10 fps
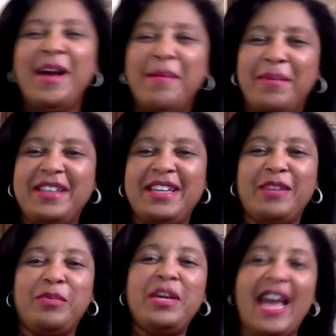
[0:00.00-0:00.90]
But yeah,
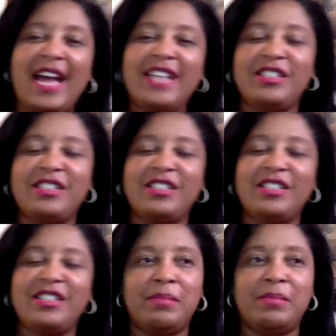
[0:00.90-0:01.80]
we had to learn
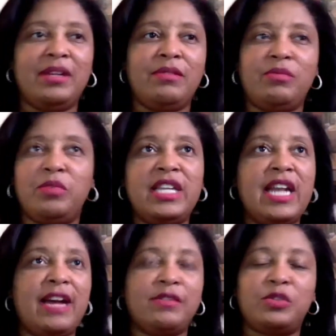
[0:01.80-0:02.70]
it, but we didn't
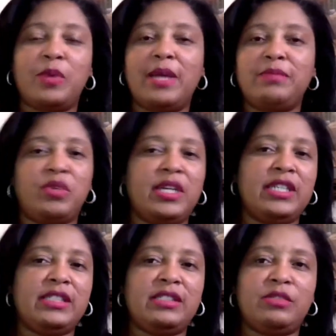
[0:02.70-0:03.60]
have swipe
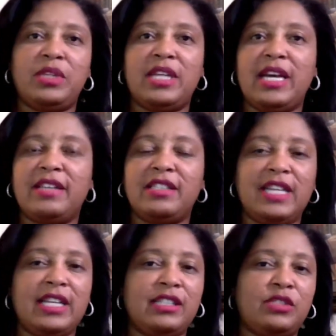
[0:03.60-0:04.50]
trays. We didn't have the
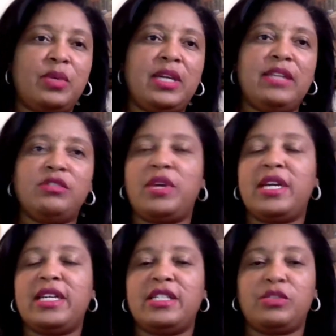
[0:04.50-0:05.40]
daily swing
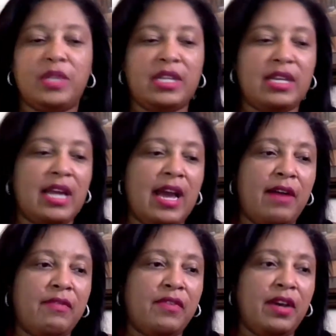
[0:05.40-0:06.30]
trays. We didn't
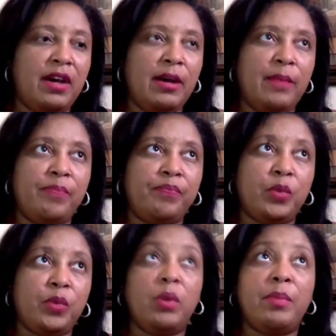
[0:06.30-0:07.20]
have,
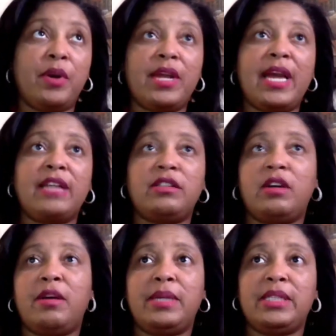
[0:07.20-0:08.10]
we barely had the
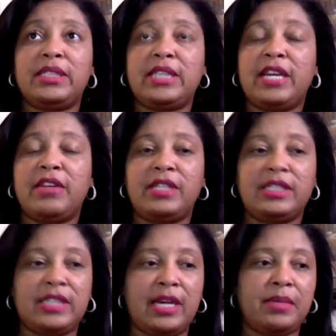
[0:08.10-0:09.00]
harmonic scanner at the
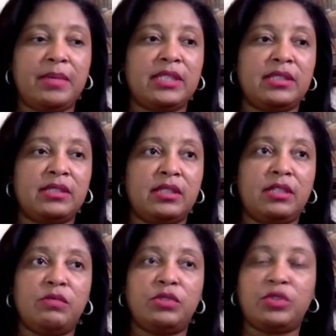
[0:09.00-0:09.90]
time because
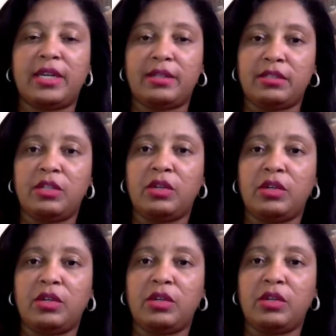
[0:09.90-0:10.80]
he was trying to, you know,
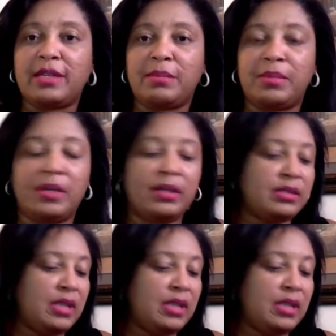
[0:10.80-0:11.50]
work out the bugs.